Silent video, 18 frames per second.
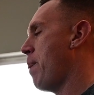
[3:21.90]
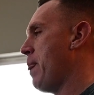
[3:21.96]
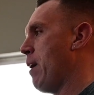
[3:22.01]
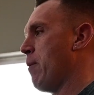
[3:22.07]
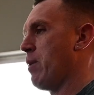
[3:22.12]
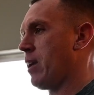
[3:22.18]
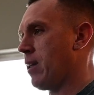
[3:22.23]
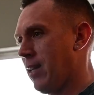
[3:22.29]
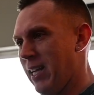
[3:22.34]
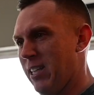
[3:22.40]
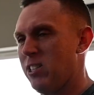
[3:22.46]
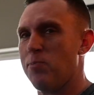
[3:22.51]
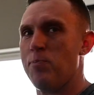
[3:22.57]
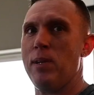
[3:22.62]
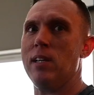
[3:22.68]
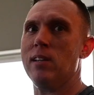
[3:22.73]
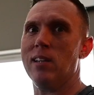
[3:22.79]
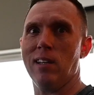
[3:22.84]
and we can, like,
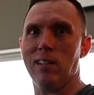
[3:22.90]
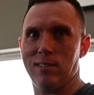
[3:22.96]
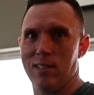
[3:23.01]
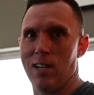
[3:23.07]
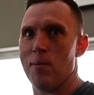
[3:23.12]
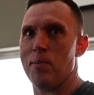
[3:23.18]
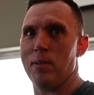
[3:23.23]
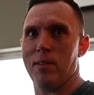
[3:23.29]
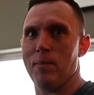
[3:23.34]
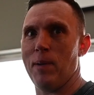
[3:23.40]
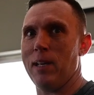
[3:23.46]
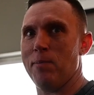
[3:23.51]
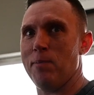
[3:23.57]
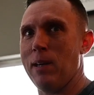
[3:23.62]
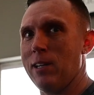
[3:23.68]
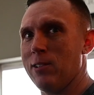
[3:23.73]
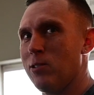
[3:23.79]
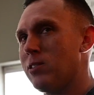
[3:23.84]
speed things up and,
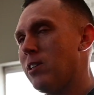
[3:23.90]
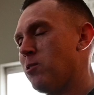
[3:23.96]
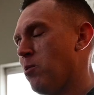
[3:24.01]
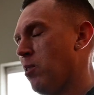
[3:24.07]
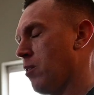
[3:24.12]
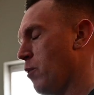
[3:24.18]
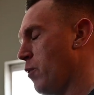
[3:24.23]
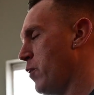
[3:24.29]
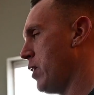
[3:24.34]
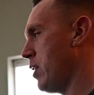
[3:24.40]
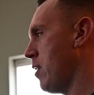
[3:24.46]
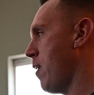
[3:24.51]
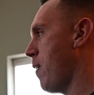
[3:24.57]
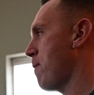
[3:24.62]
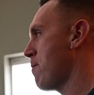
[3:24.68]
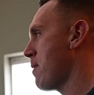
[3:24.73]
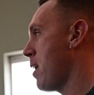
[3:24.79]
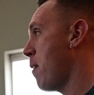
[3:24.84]
like, make it so it's not too long of a
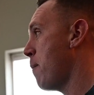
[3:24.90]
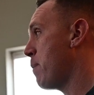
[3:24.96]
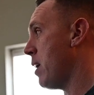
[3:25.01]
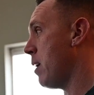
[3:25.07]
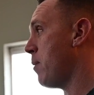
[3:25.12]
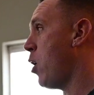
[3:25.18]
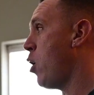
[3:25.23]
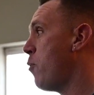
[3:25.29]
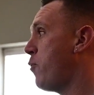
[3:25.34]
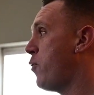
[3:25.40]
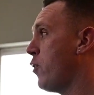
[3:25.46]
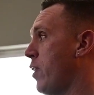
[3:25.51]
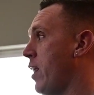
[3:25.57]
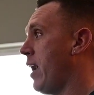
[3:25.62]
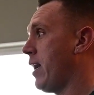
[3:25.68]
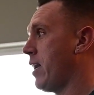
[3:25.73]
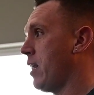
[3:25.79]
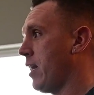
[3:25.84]
video. But I'm hopeful
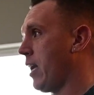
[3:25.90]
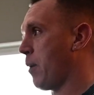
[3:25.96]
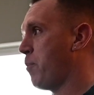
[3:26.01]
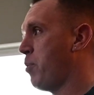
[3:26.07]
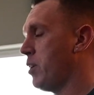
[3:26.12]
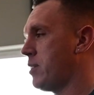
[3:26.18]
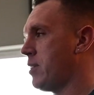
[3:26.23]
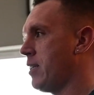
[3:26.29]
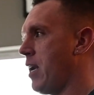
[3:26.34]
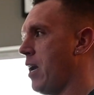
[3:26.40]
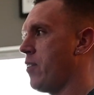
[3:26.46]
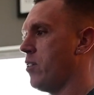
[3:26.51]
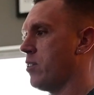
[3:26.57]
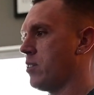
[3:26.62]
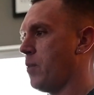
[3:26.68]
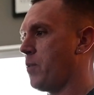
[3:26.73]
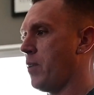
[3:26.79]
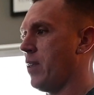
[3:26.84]
that I can, like, put
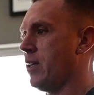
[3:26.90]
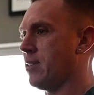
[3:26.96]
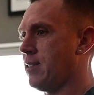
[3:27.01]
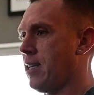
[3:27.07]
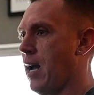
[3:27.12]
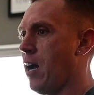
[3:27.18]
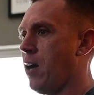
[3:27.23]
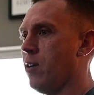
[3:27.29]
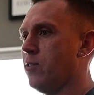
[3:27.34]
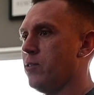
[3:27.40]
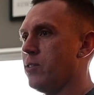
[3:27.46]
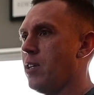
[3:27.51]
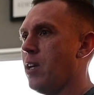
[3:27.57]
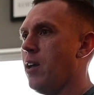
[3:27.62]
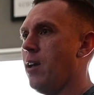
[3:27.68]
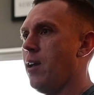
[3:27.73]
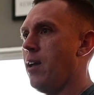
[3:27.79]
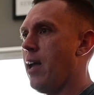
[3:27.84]
together something that
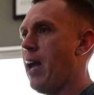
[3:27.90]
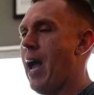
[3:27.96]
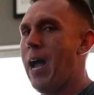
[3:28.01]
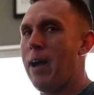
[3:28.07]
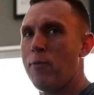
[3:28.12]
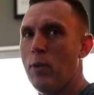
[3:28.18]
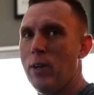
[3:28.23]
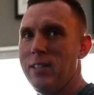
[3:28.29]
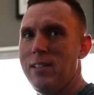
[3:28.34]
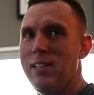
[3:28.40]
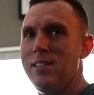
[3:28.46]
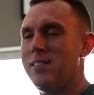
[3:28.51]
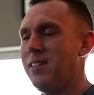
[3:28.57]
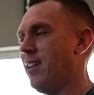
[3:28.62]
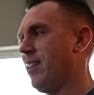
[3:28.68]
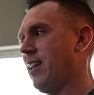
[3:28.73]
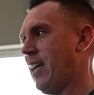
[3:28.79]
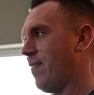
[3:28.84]
sounds halfway
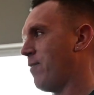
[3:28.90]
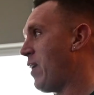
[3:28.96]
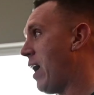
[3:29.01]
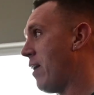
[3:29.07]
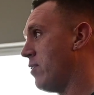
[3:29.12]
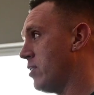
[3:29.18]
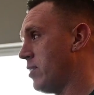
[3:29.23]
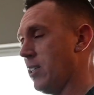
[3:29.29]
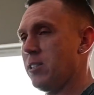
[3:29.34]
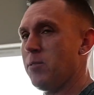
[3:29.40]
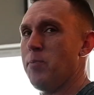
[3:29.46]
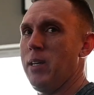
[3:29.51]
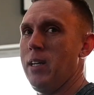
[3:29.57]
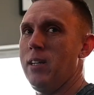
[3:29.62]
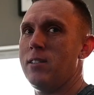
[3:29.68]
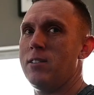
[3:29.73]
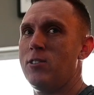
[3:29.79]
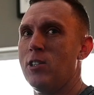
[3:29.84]
decent in, like, 5 or 6
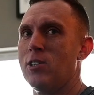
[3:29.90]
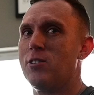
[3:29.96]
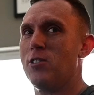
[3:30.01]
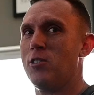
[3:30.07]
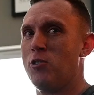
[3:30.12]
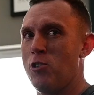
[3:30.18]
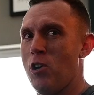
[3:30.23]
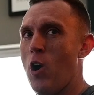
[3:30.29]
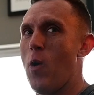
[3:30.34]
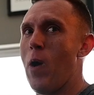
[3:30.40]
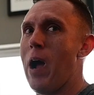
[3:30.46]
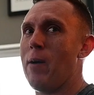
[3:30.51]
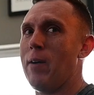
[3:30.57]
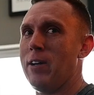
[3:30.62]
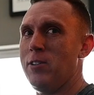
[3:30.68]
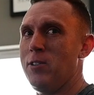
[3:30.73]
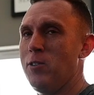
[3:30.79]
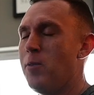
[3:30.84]
minutes, just to show
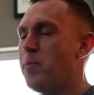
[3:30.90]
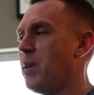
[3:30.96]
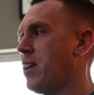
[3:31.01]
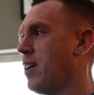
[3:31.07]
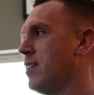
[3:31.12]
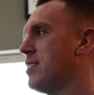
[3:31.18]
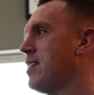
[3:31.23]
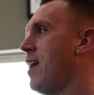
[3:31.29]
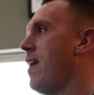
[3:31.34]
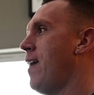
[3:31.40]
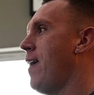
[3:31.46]
how I do it, because